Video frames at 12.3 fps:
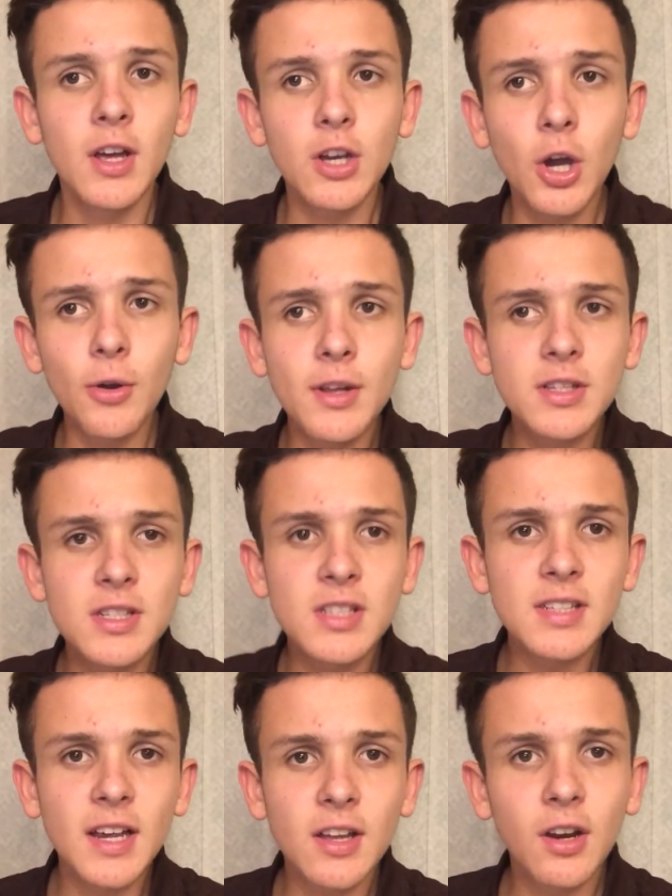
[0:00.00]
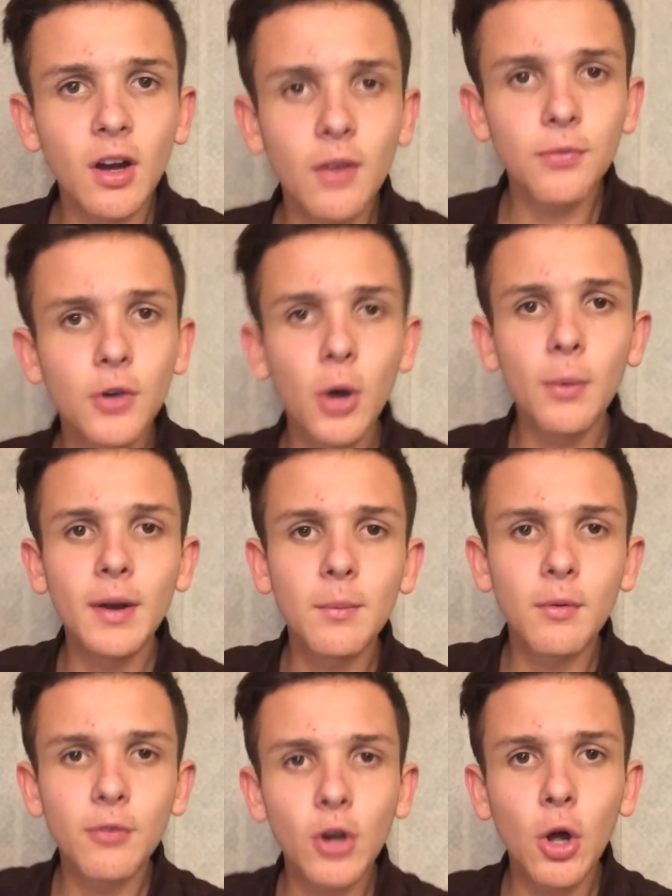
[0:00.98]
Going into the second half, going
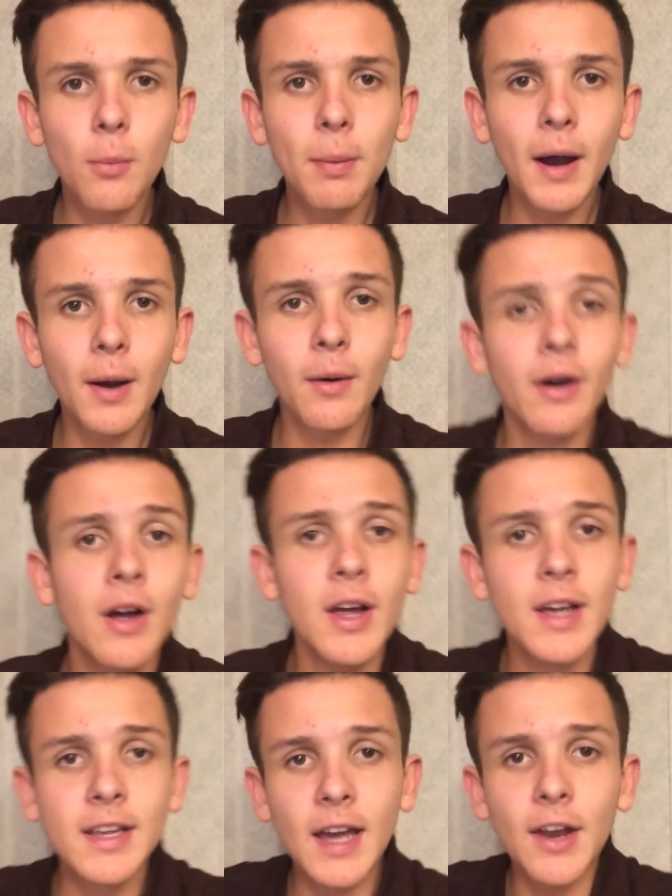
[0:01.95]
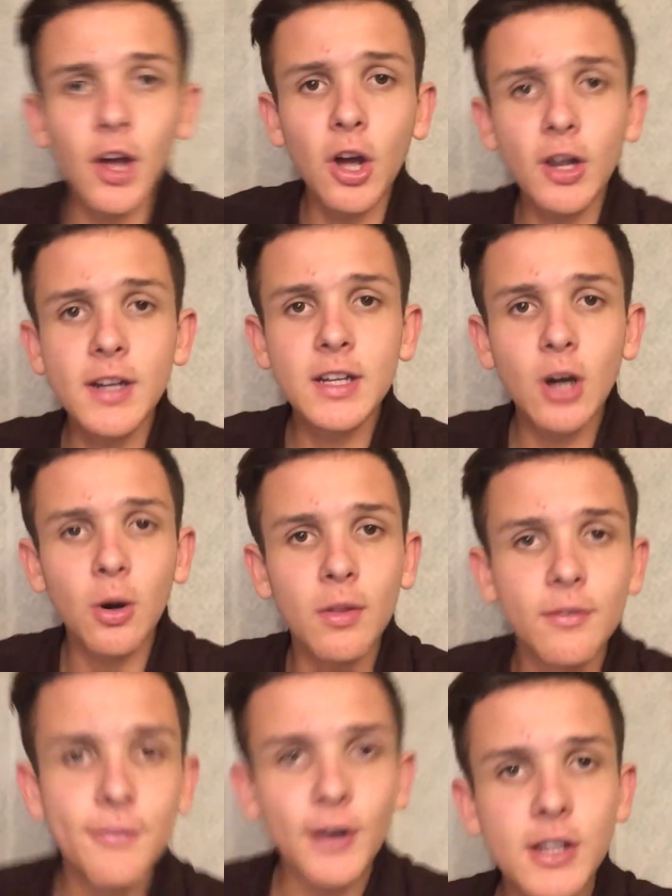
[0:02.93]
in with a lot of power. Get an early goal
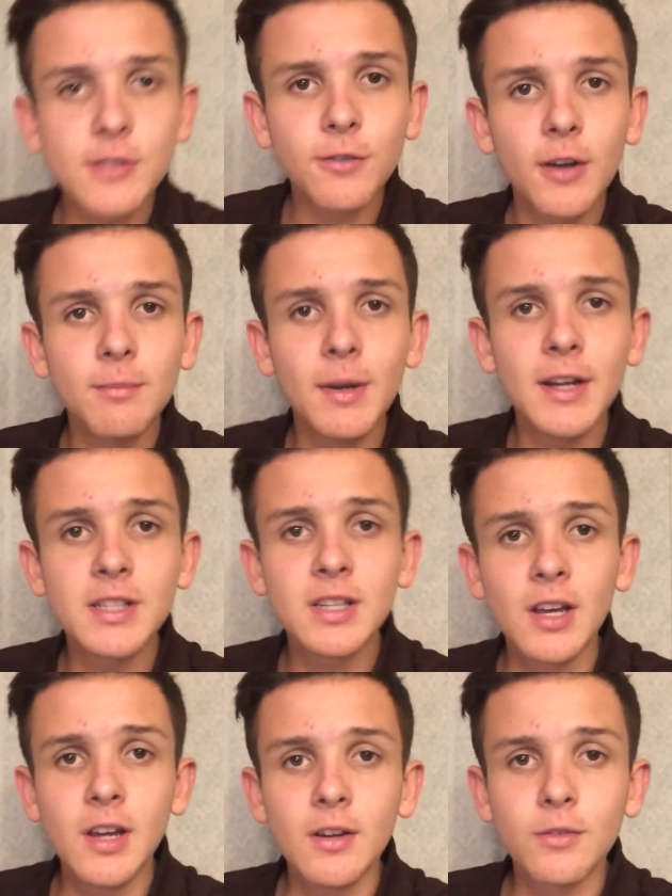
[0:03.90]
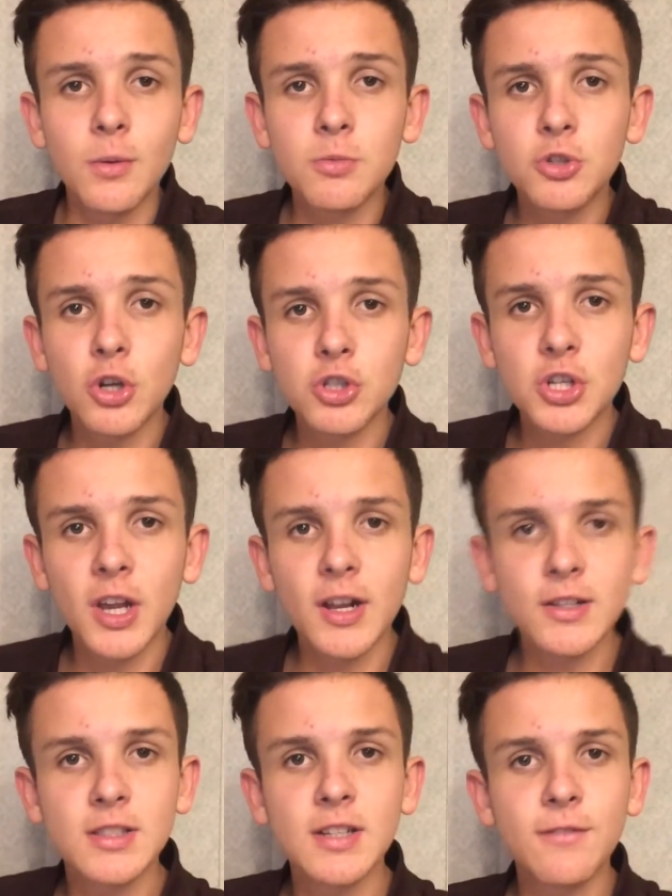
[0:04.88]
in the first 5 minutes from Josh
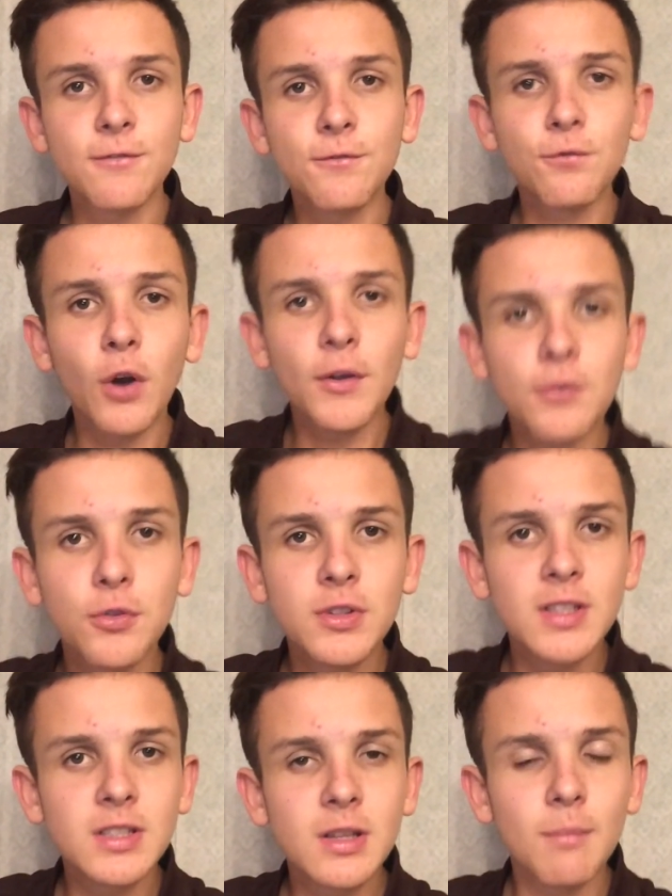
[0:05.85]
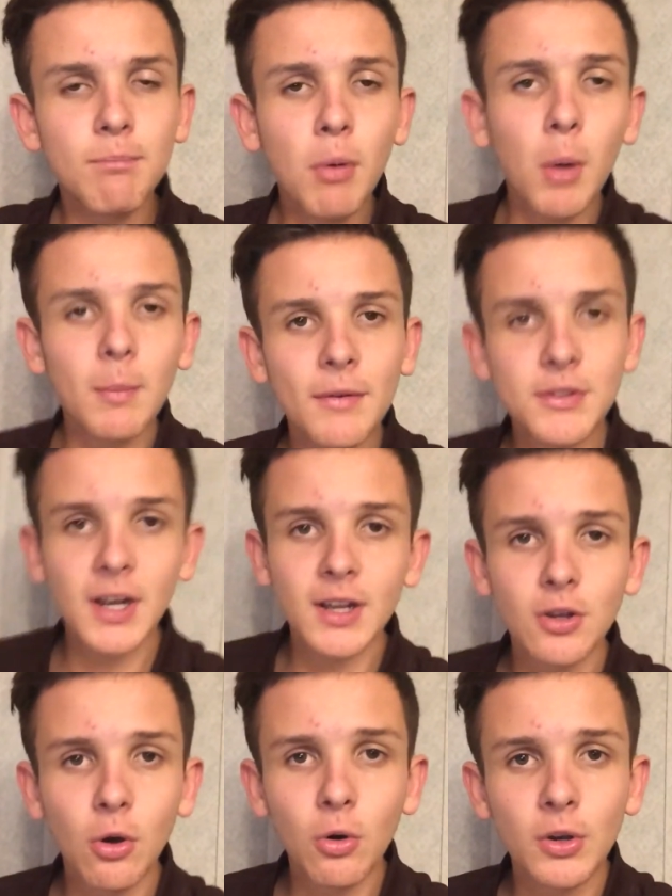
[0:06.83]
King as he rifled it to the bottom
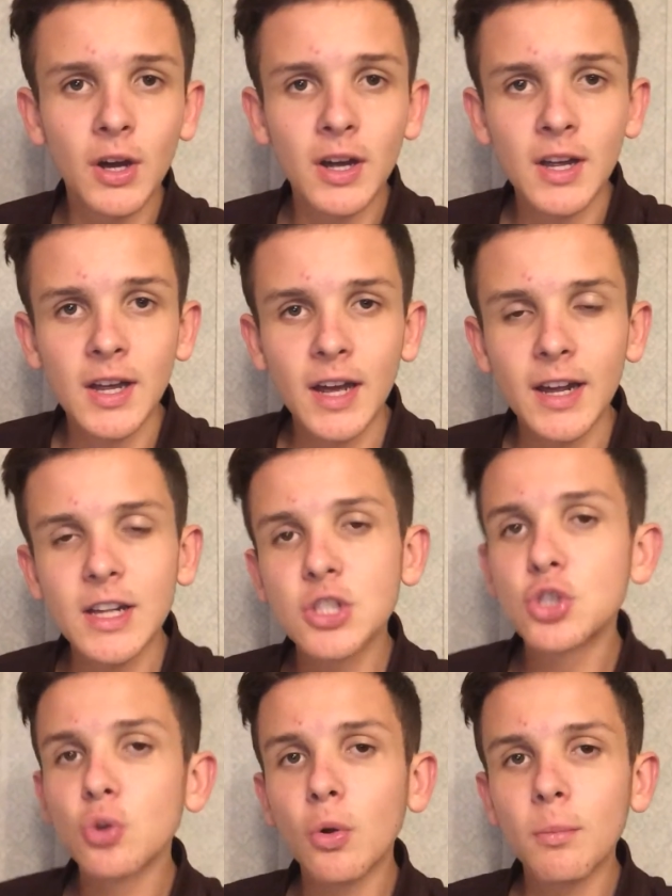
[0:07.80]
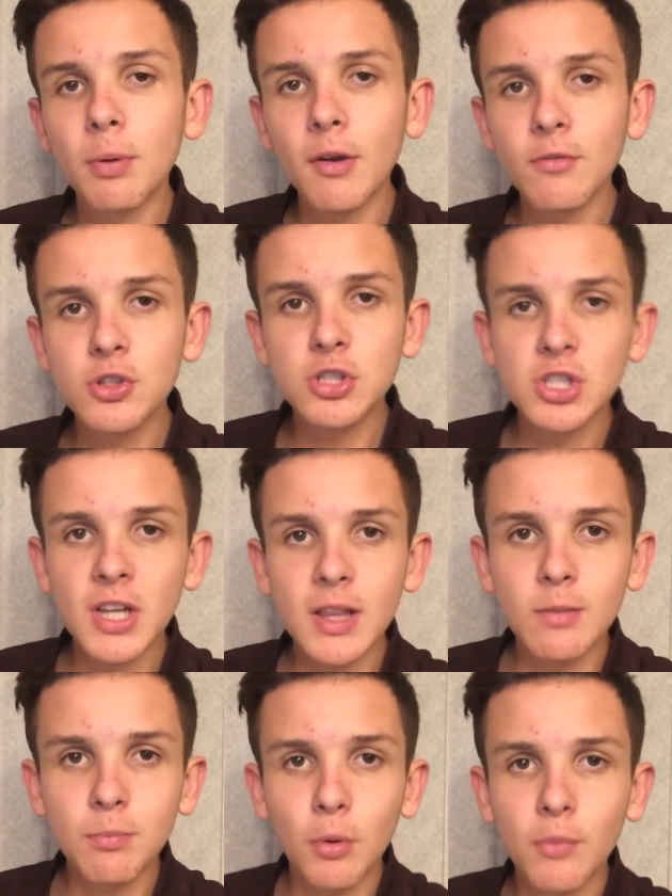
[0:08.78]
left-hand corner against Jordan Pickford to
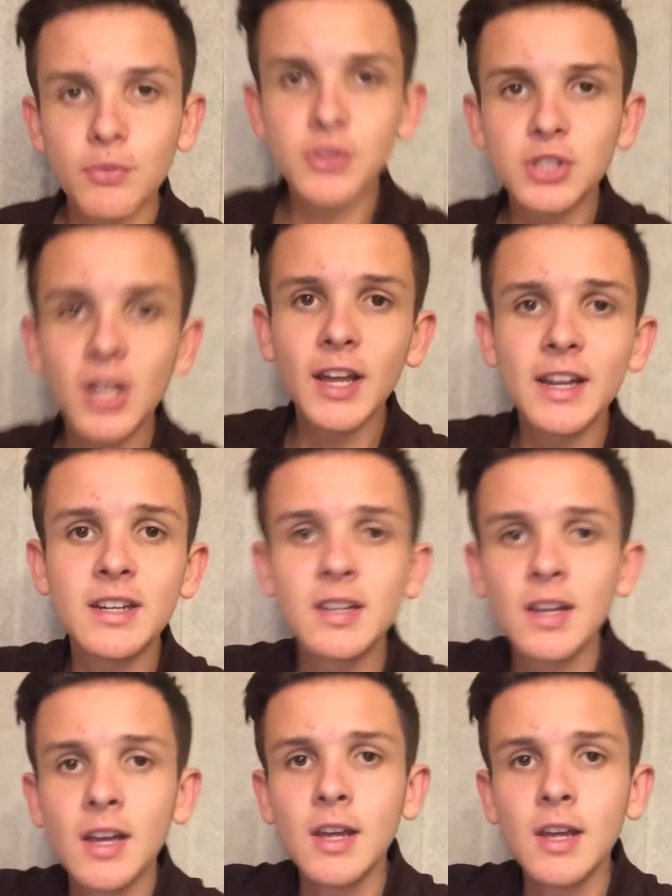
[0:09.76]
take Bournemouth into the lead.